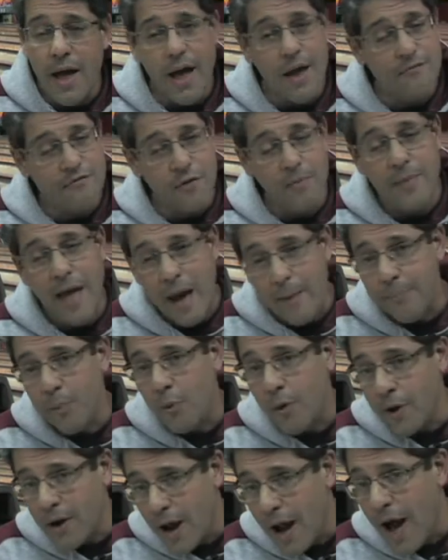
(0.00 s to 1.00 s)
And from that
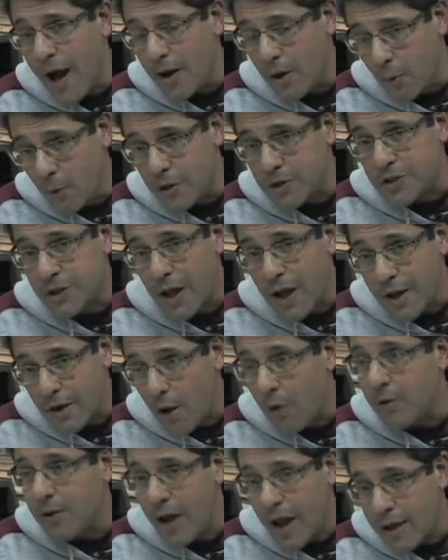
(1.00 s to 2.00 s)
point on, it was
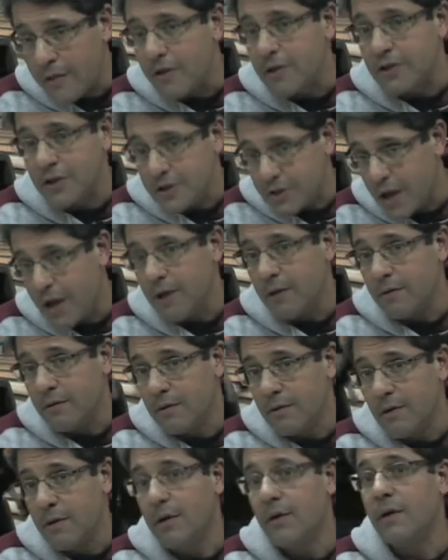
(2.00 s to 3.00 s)
like, okay, this is it.
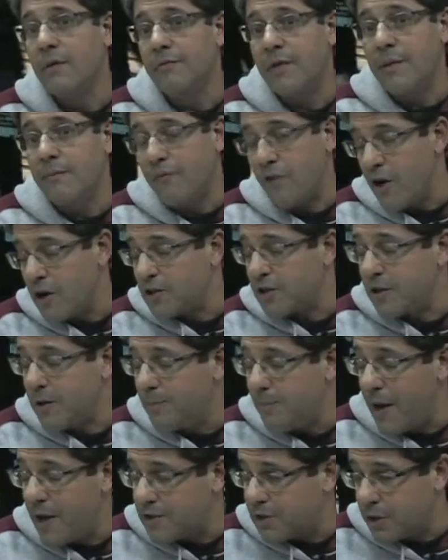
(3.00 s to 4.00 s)
They basically,
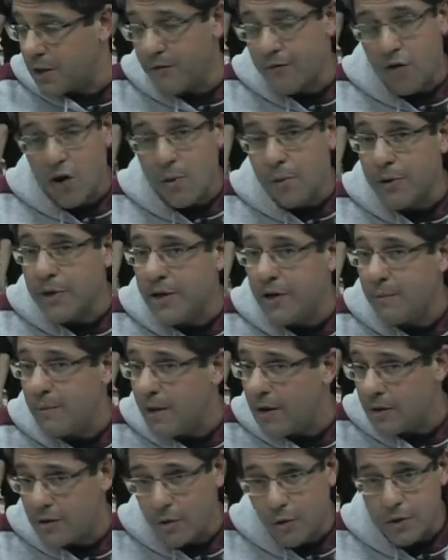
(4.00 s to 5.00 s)
basically verbally
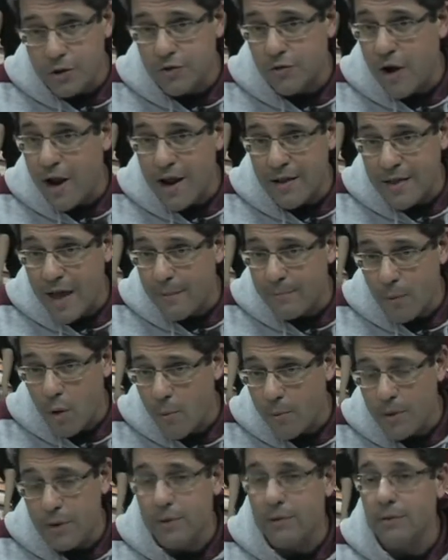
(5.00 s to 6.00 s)
committed to us right at that
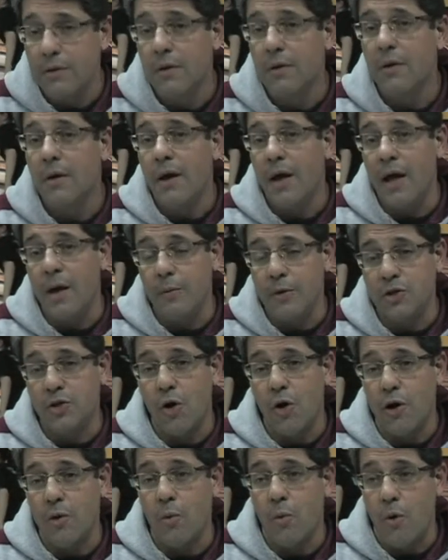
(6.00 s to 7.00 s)
moment, and we
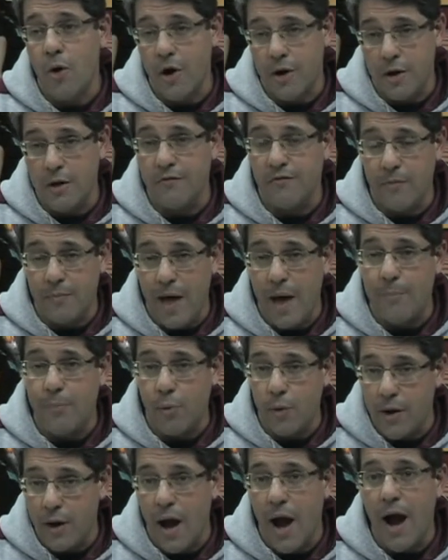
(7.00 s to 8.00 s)
started working from that
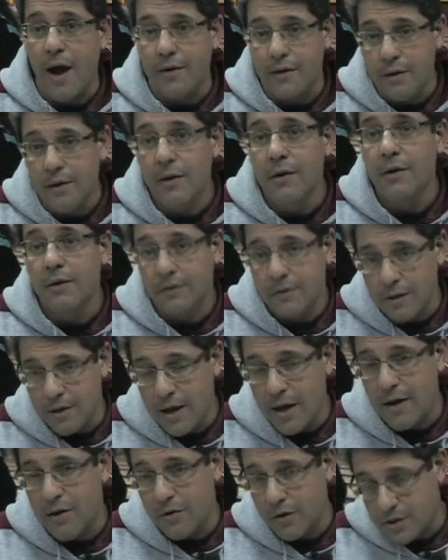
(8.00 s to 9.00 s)
point on to
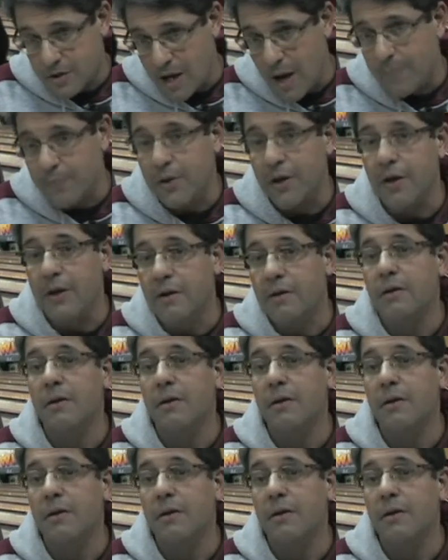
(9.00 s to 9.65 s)
get her accepted